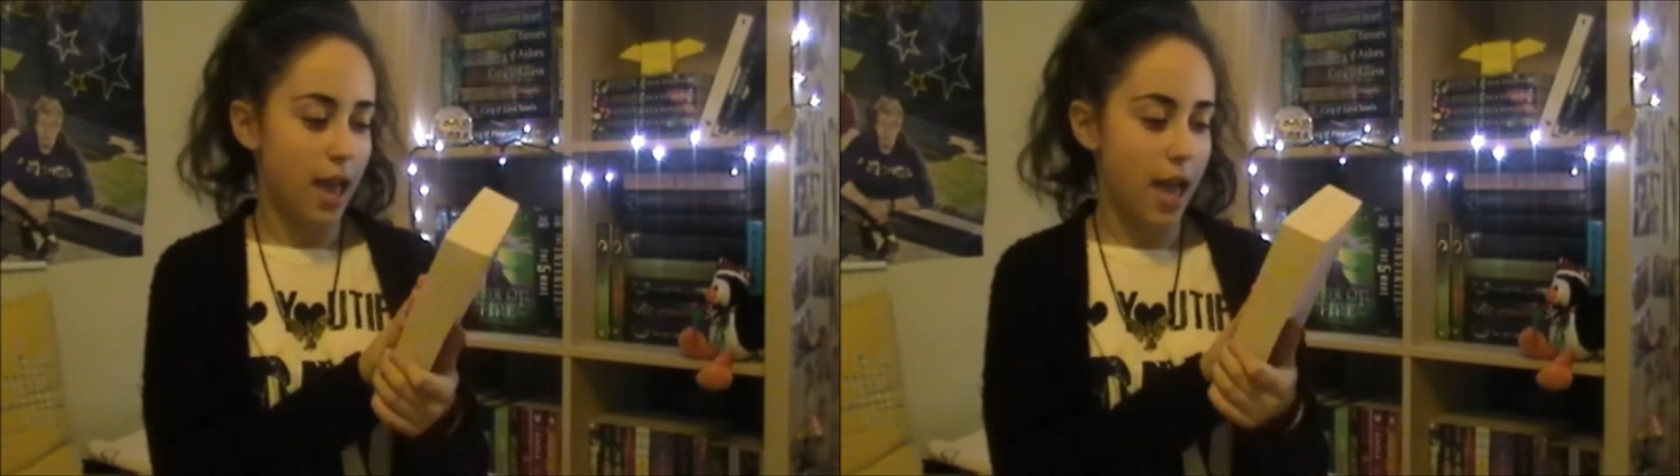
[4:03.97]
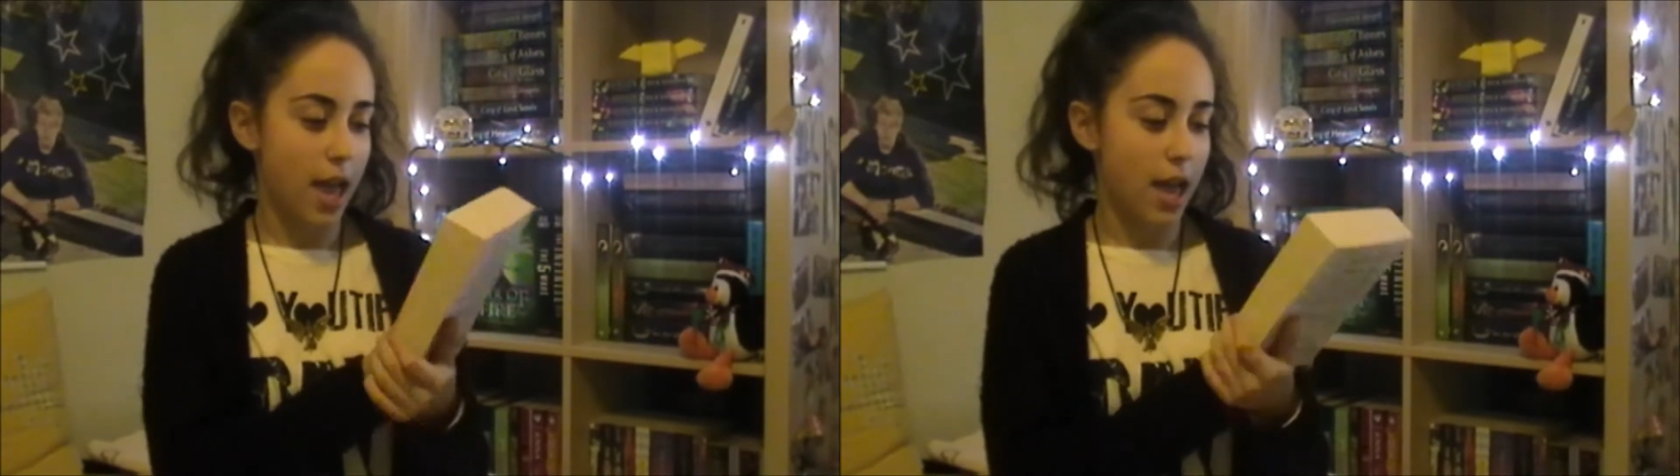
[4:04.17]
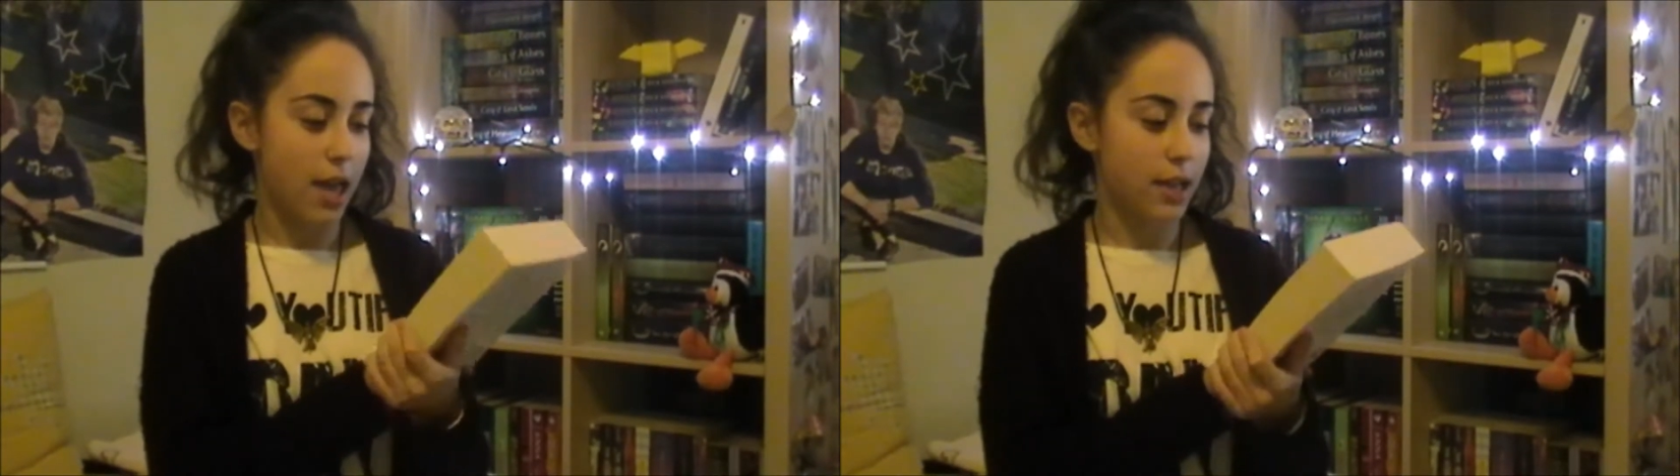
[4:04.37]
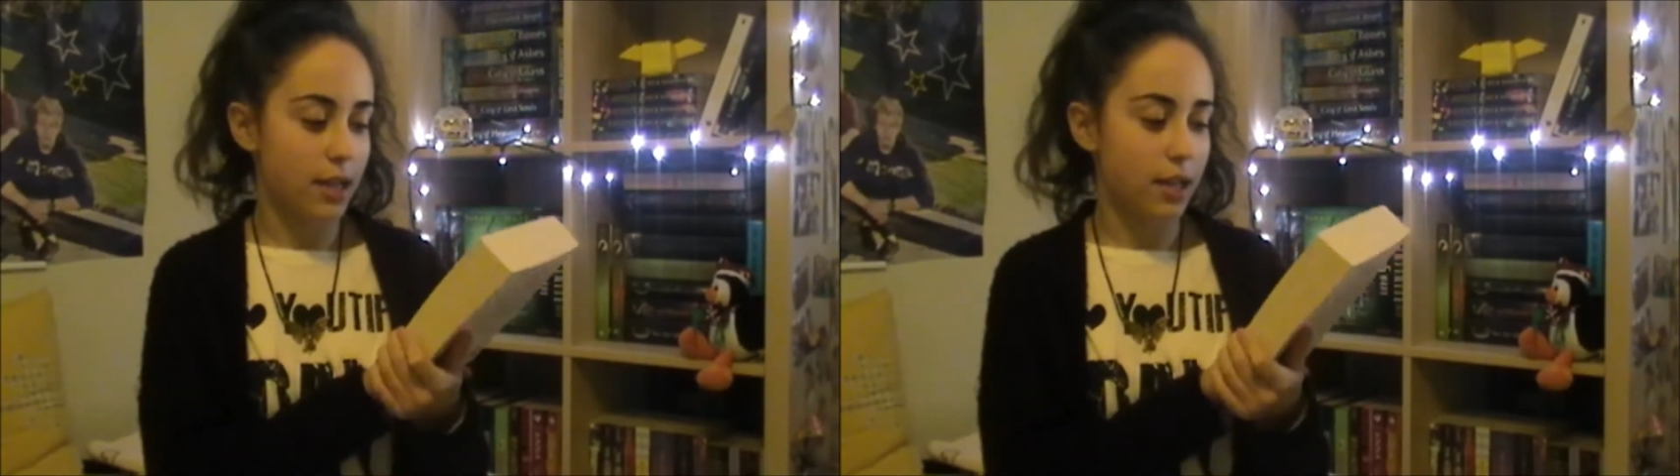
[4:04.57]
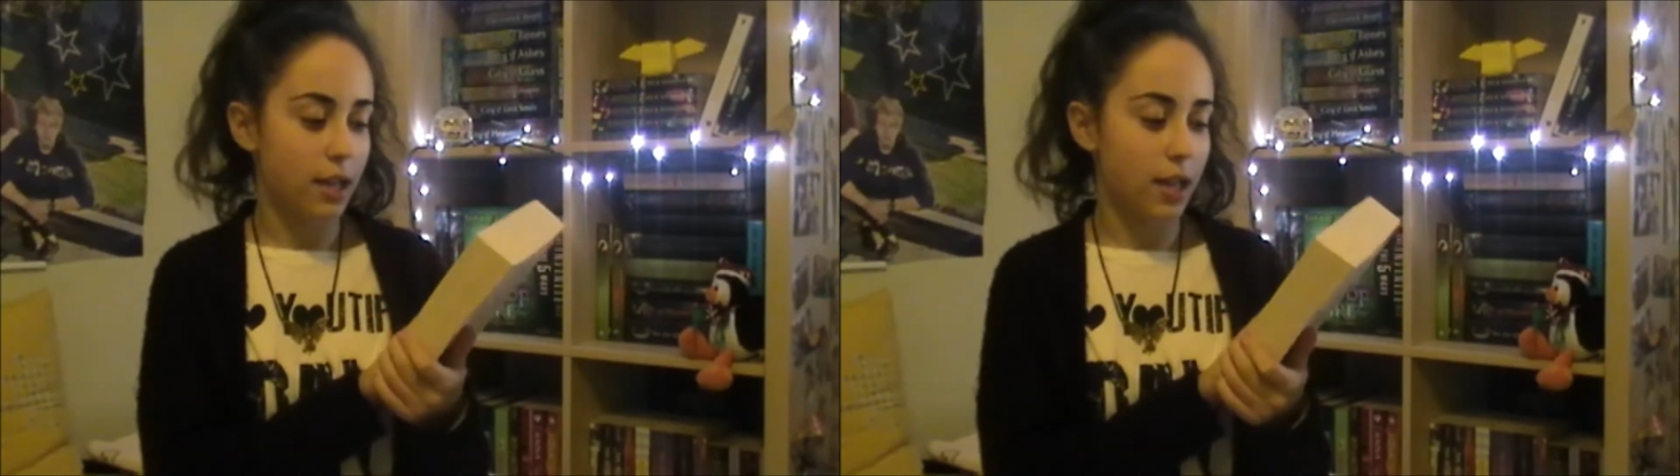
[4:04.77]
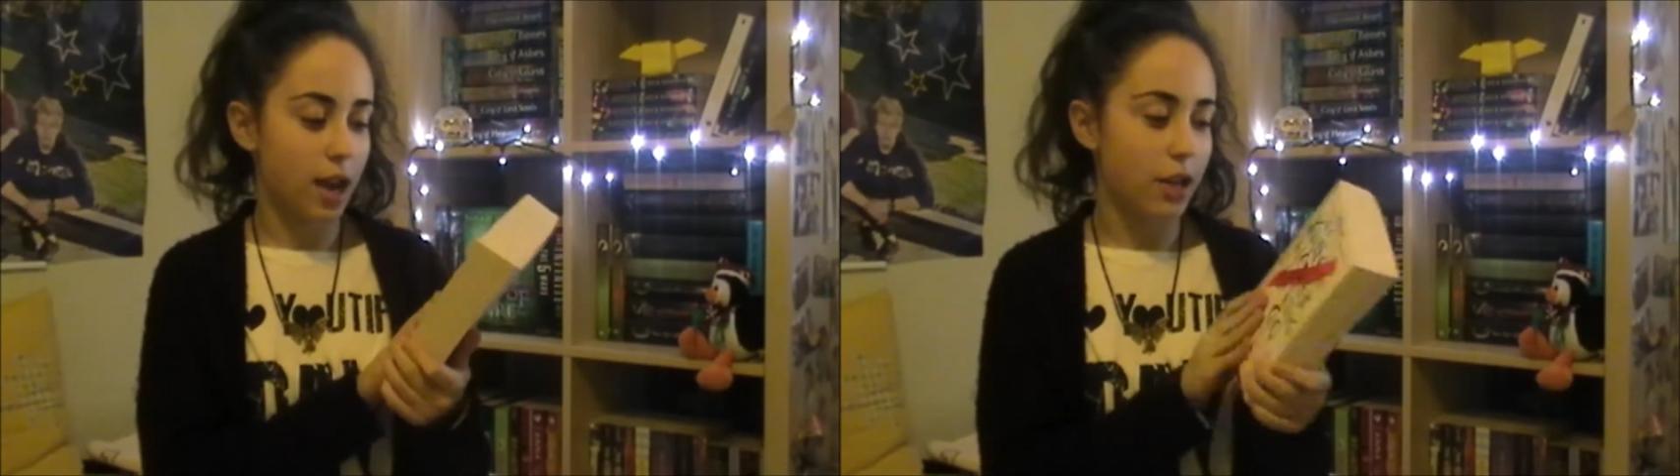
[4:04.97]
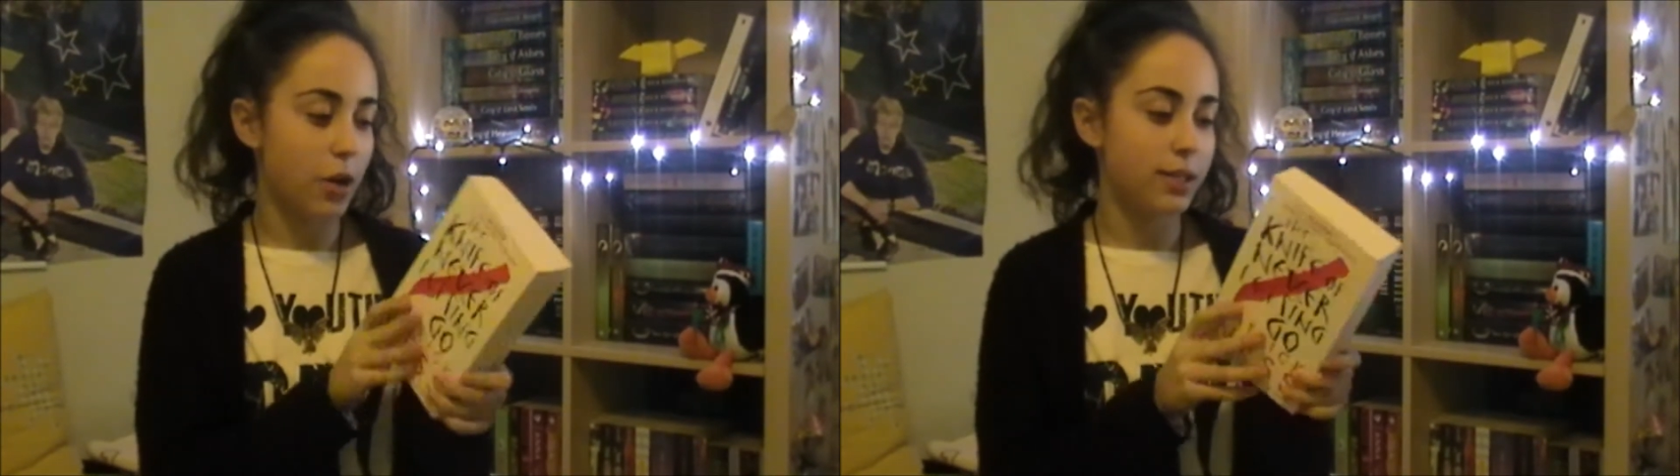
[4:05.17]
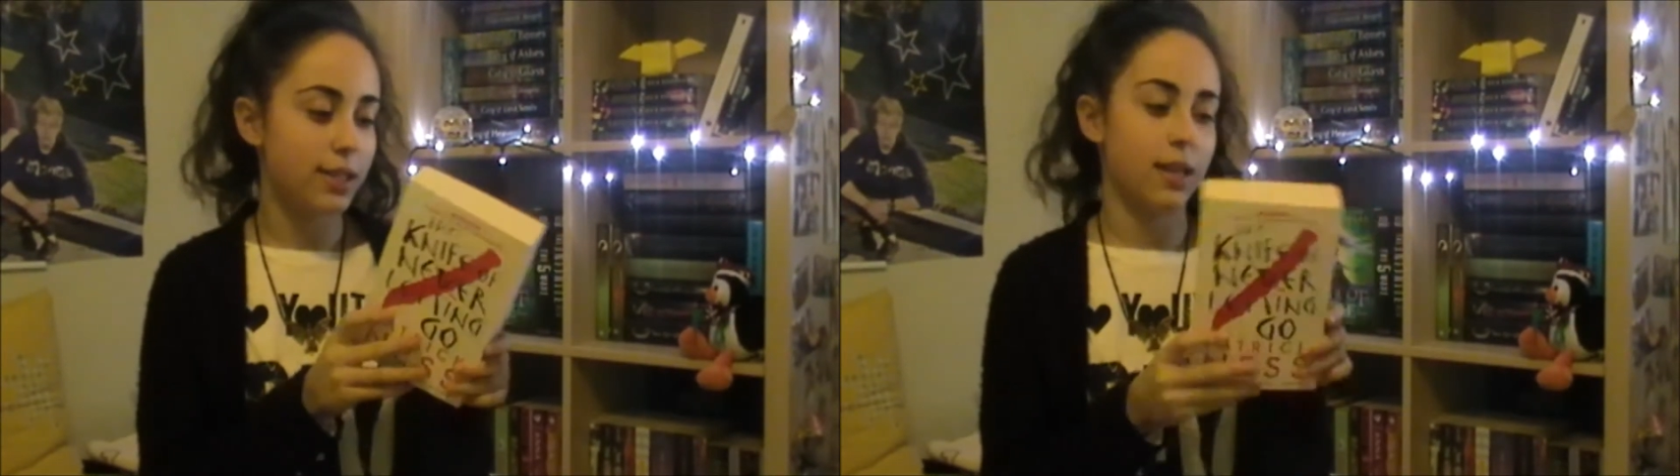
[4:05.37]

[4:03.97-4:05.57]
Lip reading: And I know it's